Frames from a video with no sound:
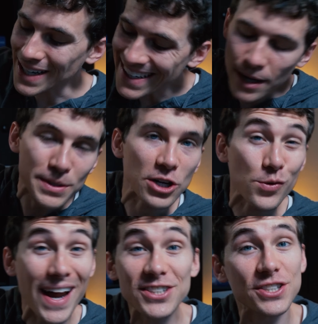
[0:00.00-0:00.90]
when light comes and
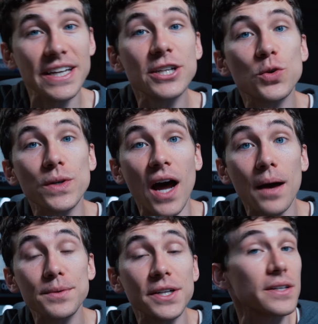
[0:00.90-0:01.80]
crashes into an
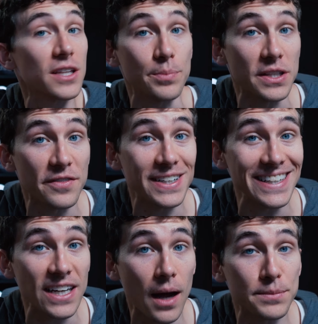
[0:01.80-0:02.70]
object,
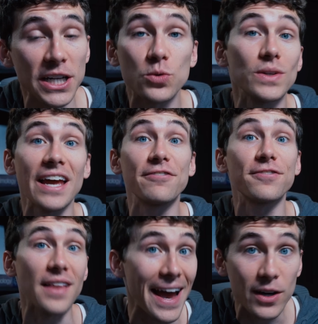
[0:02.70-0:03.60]
specifically an object with a
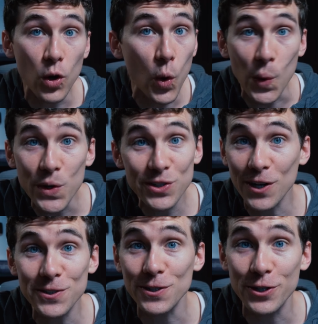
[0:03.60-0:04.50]
flat
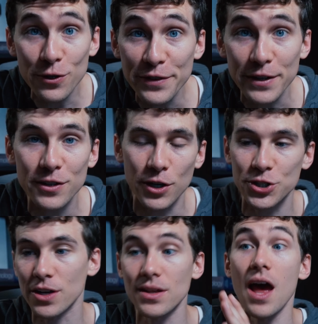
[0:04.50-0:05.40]
horizontal surface, such
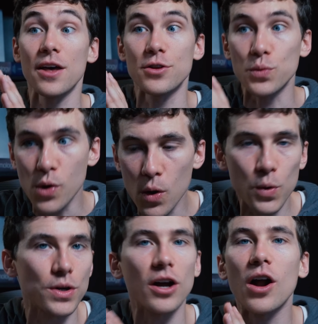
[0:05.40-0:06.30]
as the
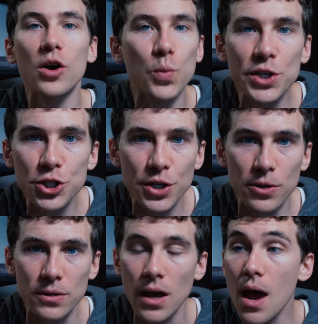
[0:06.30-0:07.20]
road, a car
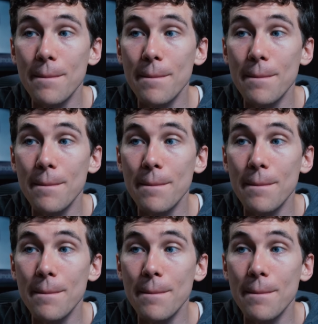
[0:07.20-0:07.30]
windshield,